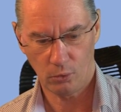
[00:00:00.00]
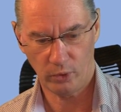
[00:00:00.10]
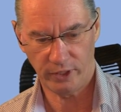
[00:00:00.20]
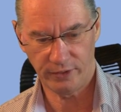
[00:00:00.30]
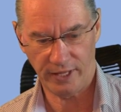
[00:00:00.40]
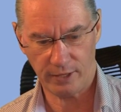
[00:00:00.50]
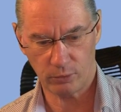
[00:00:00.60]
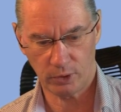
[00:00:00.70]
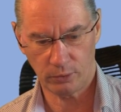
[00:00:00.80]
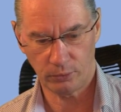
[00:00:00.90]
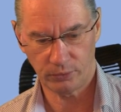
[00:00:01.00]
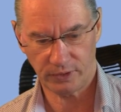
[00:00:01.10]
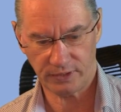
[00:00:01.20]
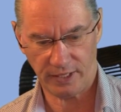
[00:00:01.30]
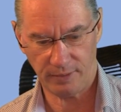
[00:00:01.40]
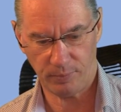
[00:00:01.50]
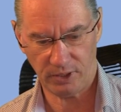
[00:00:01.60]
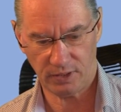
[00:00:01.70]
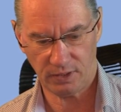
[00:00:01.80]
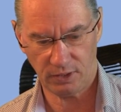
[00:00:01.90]
with an arrow that I
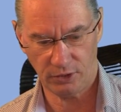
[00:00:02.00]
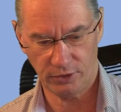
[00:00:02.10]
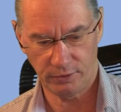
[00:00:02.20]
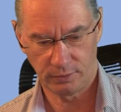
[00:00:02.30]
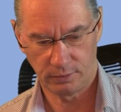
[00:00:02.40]
pick here.